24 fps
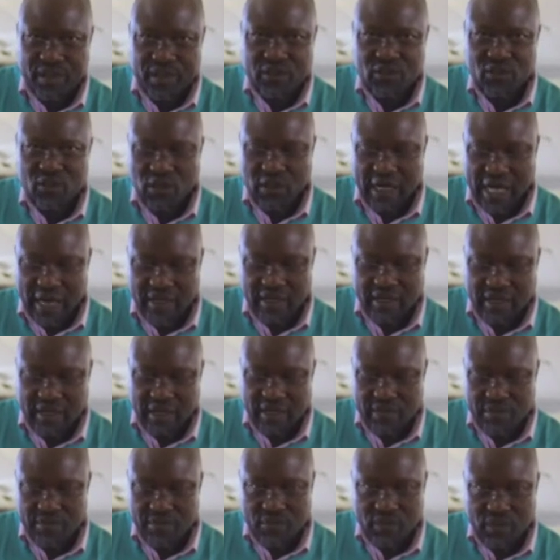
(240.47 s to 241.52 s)
So that
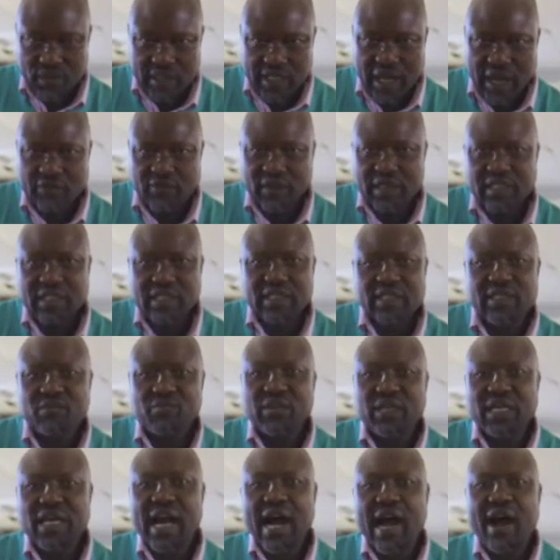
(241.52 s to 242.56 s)
the surfaces
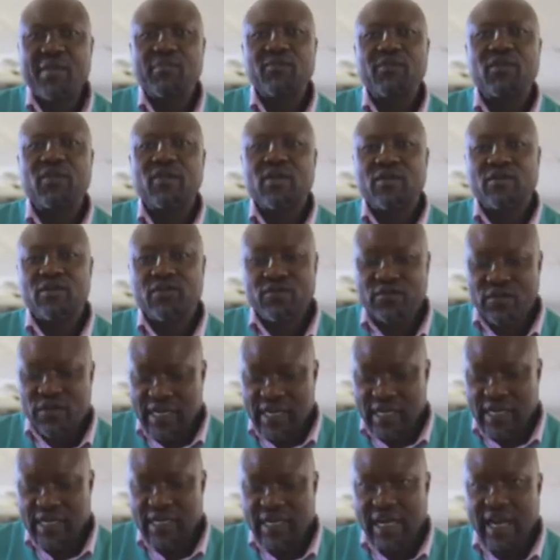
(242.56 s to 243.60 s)
become
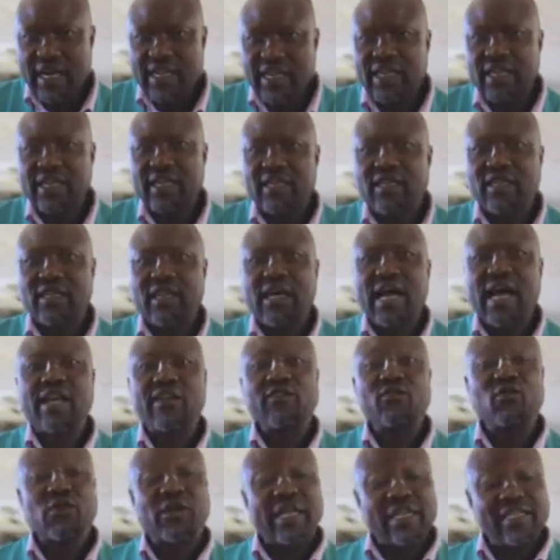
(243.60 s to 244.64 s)
very clean, and
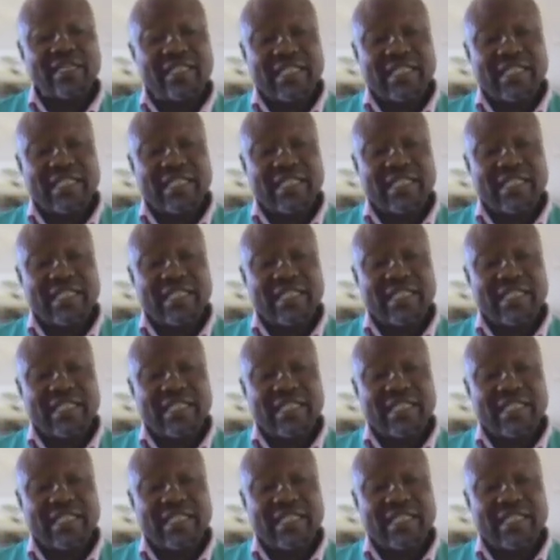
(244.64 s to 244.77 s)
you can